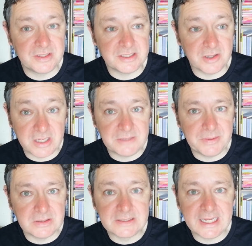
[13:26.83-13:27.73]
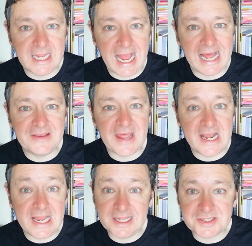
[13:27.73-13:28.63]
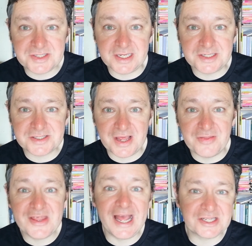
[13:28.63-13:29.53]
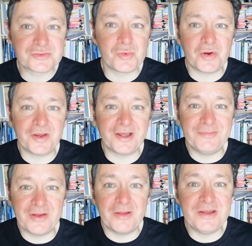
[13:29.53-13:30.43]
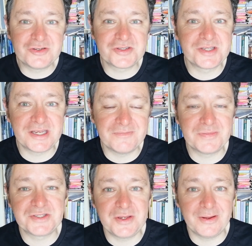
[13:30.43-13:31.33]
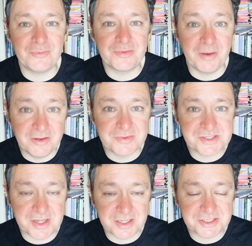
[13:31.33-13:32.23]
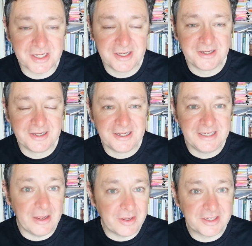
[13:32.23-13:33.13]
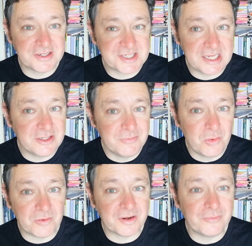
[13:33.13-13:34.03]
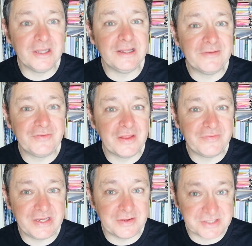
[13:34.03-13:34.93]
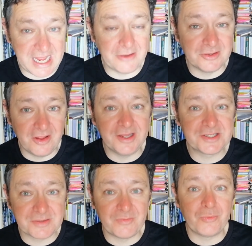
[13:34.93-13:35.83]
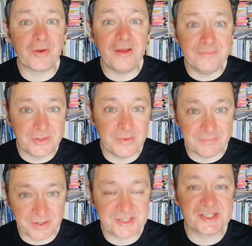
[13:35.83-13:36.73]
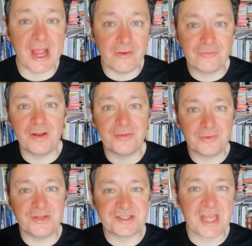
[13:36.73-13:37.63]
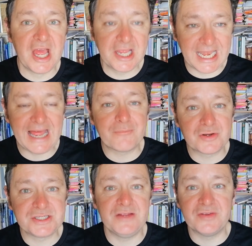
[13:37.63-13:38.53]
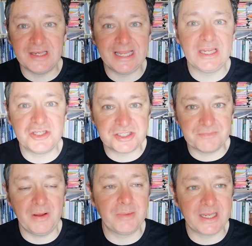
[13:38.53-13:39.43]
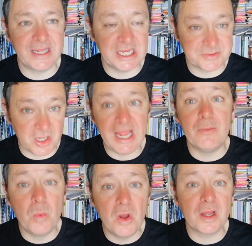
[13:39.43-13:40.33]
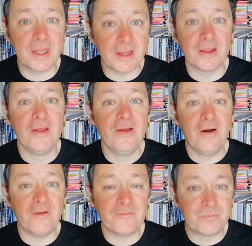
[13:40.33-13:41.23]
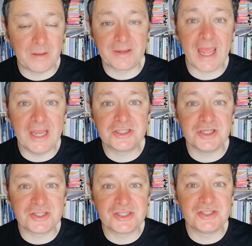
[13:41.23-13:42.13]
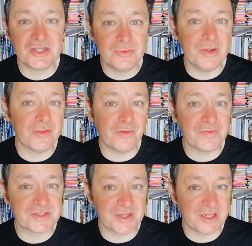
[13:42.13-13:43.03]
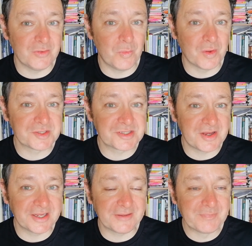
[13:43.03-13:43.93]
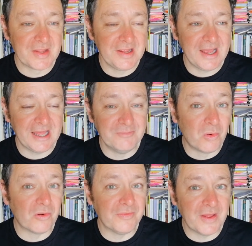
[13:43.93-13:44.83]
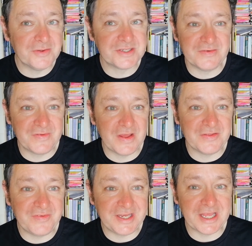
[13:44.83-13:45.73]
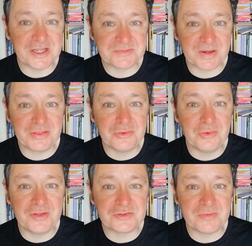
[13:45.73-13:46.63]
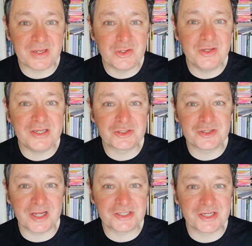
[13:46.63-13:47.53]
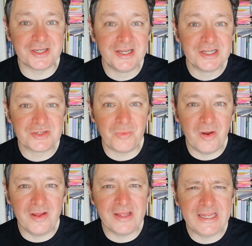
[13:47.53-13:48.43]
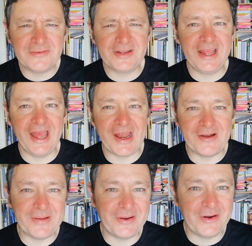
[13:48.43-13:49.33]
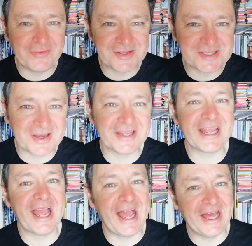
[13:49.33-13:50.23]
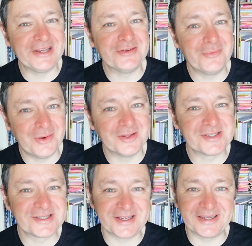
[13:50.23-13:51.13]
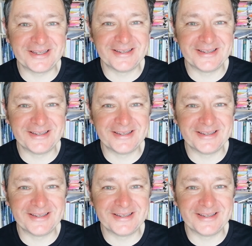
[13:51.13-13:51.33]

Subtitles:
dyke building and their legacies. And that's what I'm interested in pursuing with my research. Now, I could tell you more, and I will in further videos outline some of what I'm doing myself rather than these collaborative and linkages and public engagement. I am working on publications to do with Offa's Dyke and Wat's Dyke, and more on those in further videos. But I thought this would be a good introduction to why I even care about Offa's Dyke and Wat's Dyke.